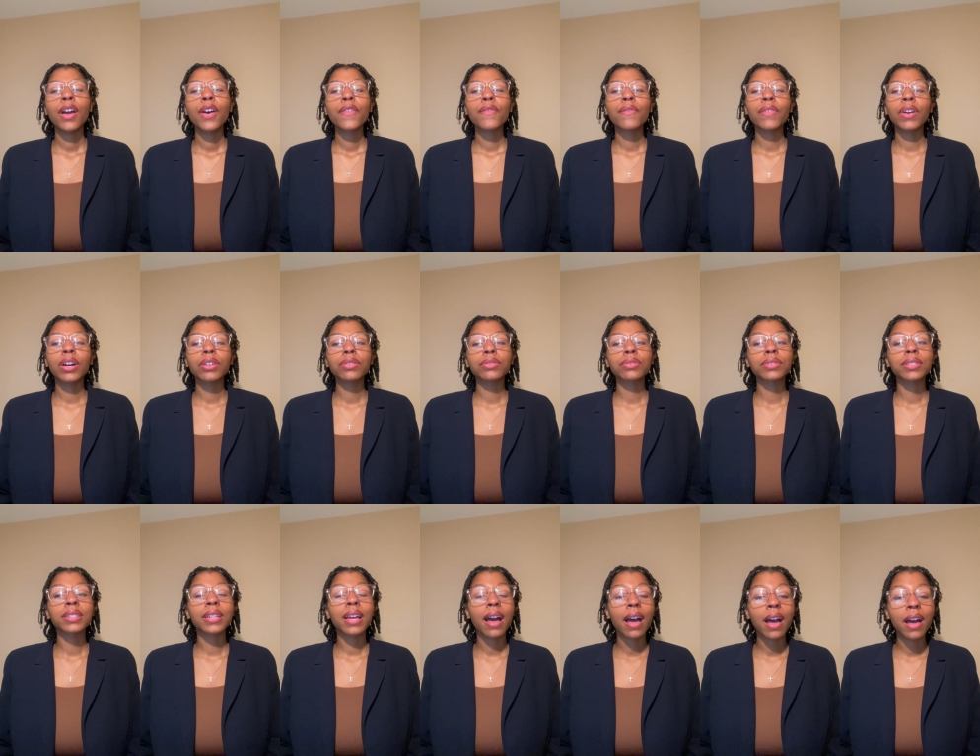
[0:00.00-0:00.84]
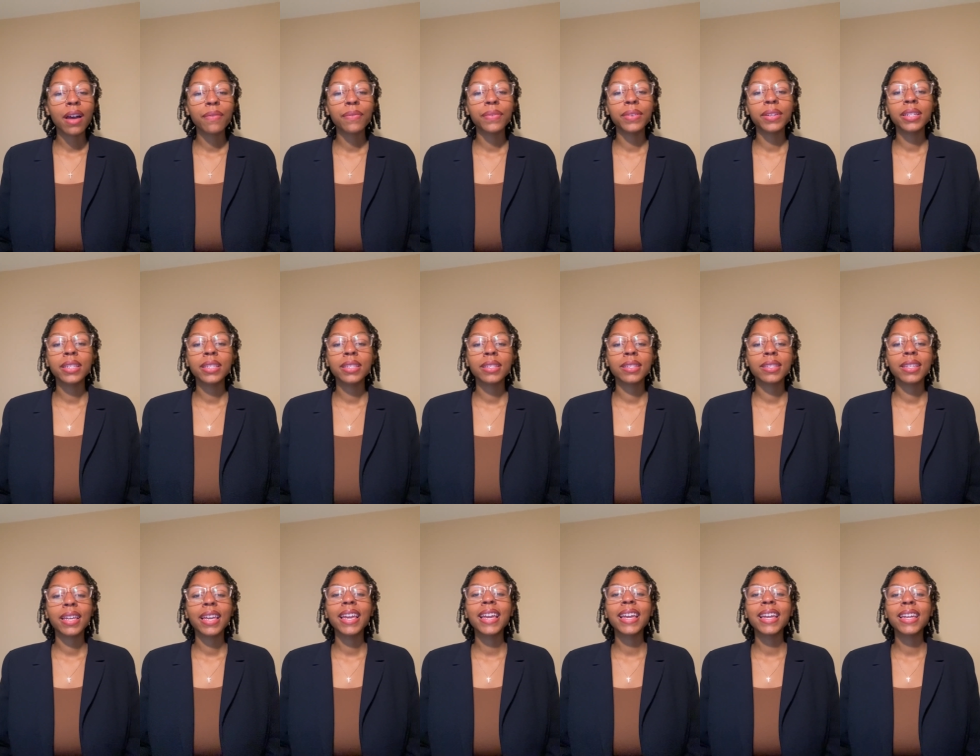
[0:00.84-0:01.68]
fosters confidence,
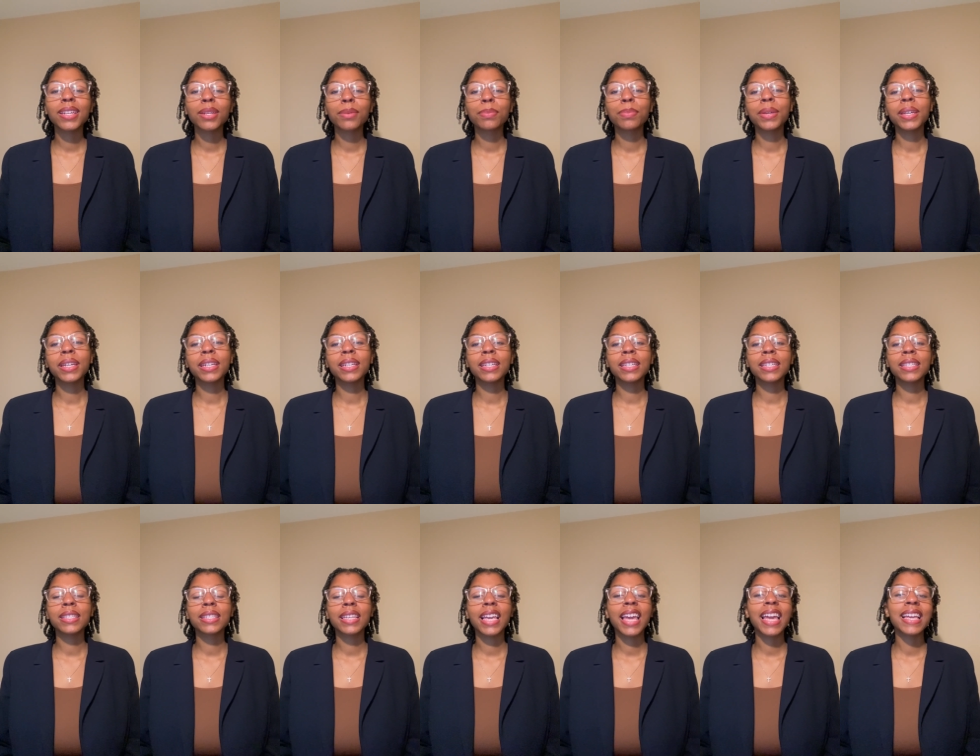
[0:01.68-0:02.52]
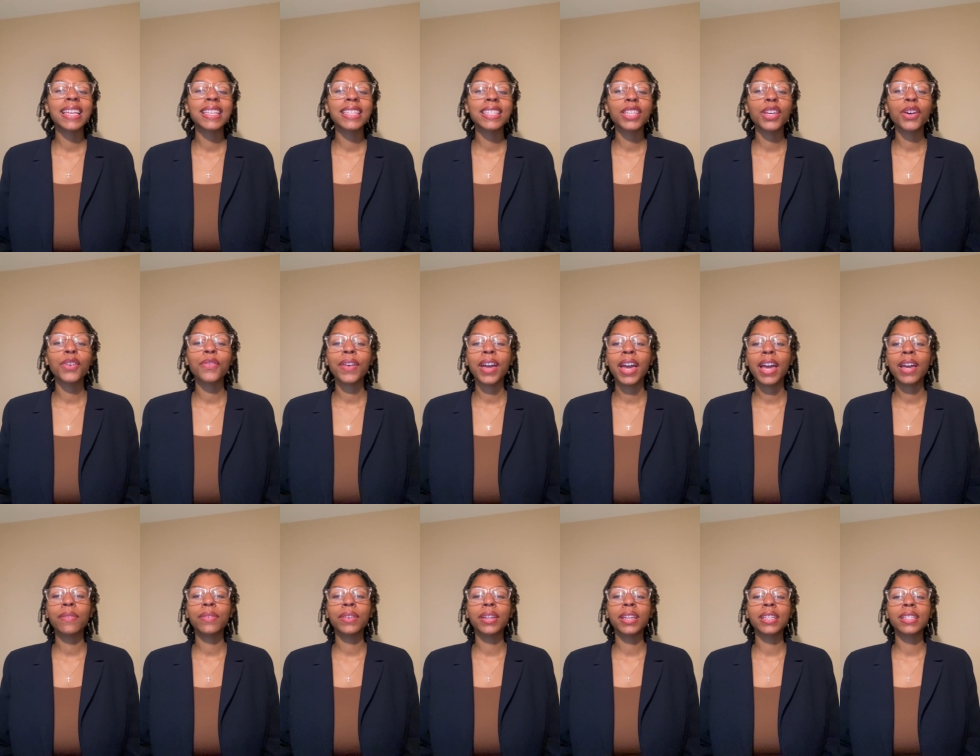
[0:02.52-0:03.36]
independence, and
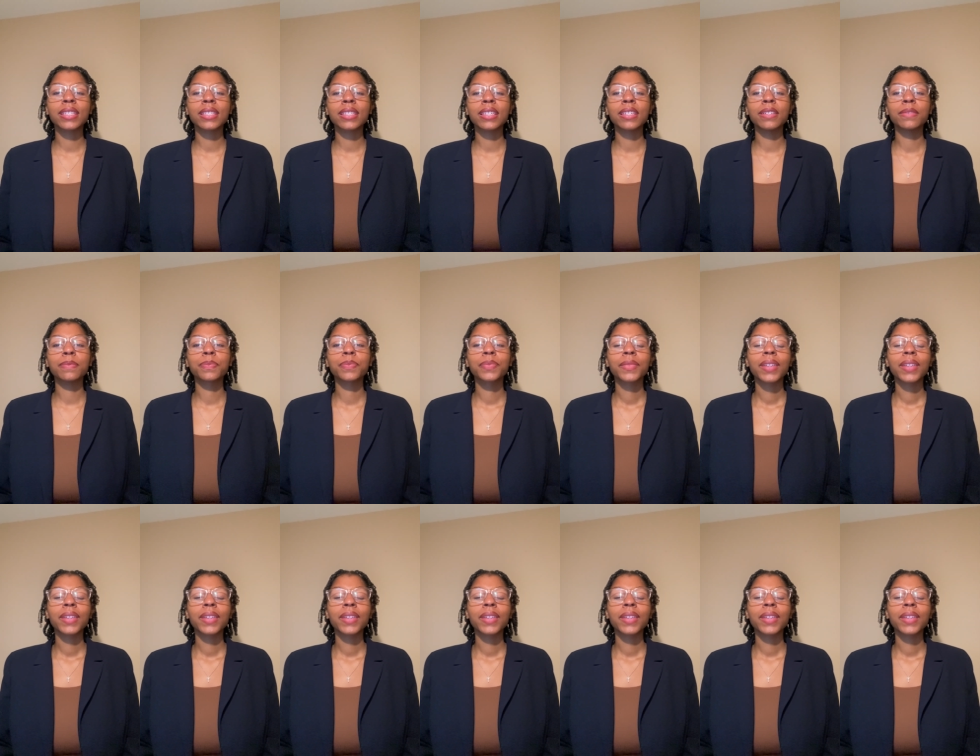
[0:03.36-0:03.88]
self-advocacy.